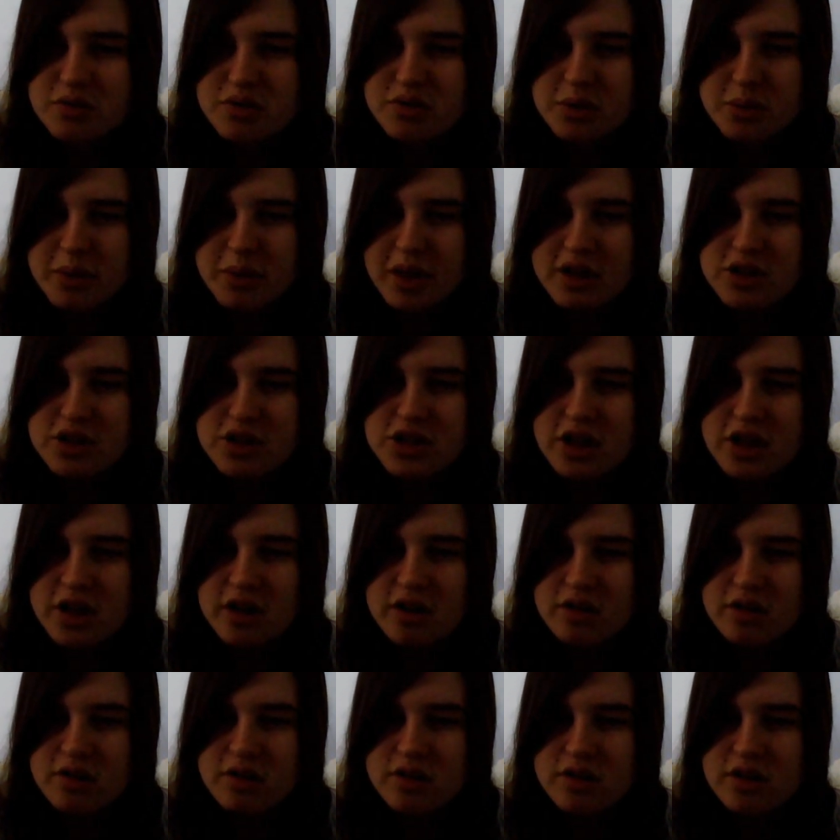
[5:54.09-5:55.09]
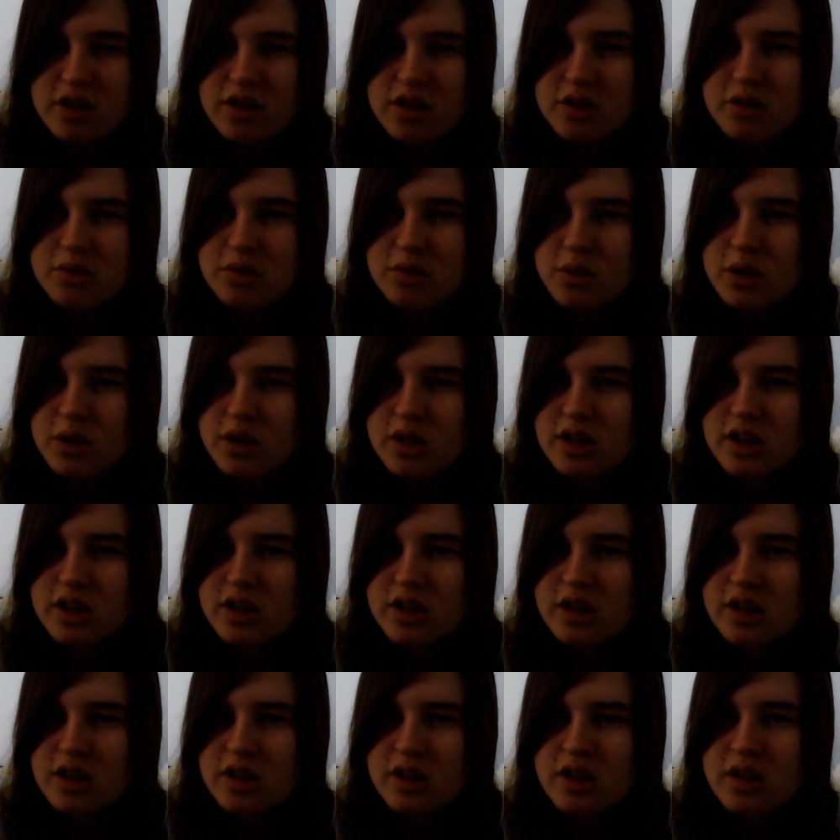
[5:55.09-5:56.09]
from that channel that you want,
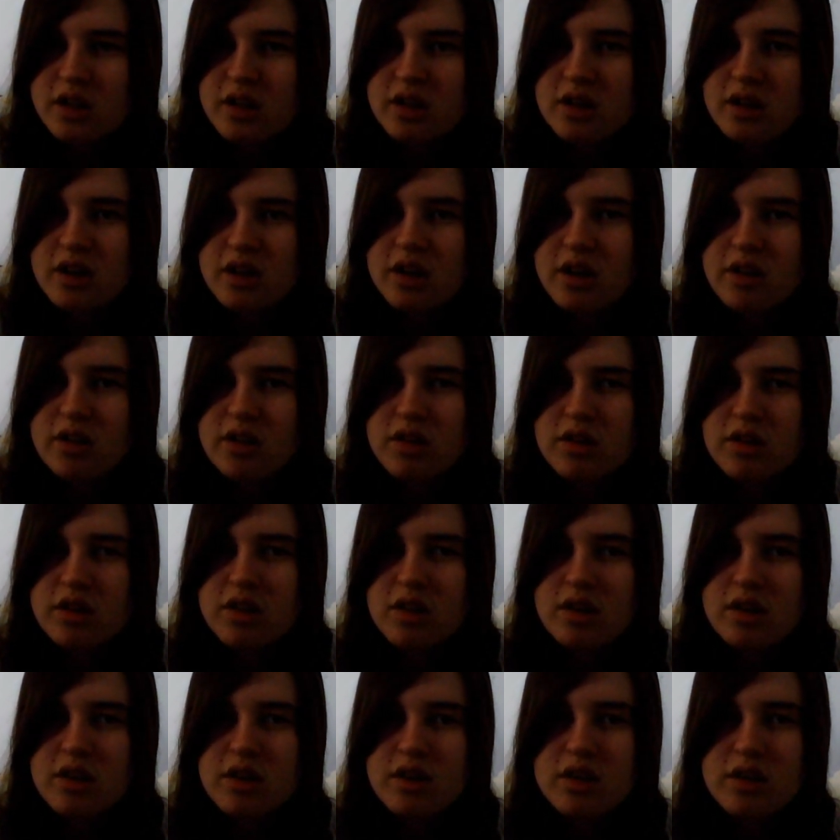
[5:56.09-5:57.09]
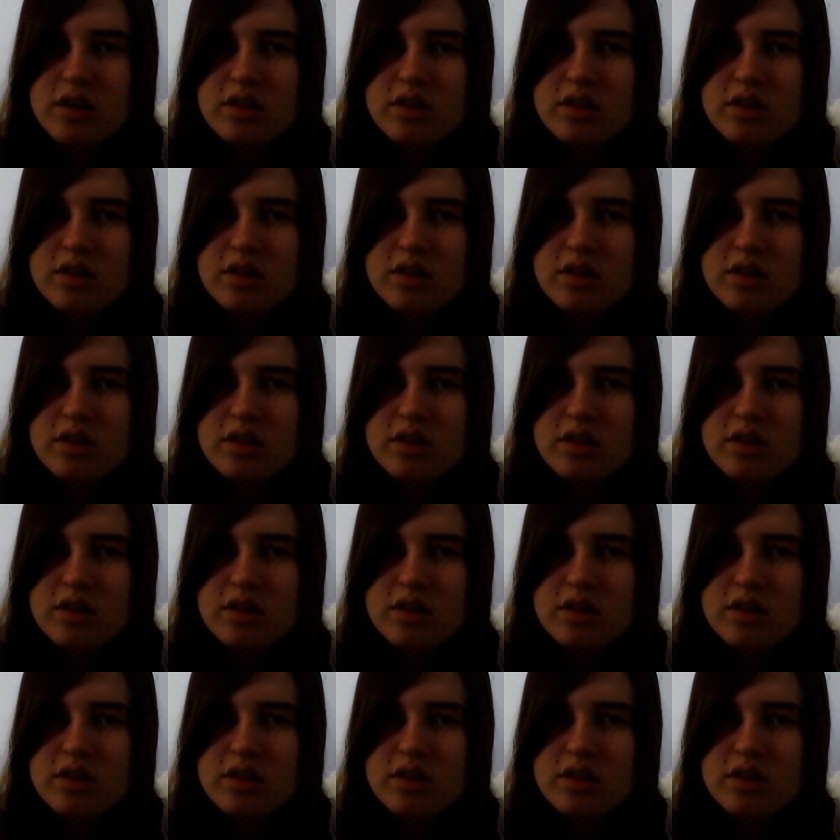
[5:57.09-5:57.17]
I think.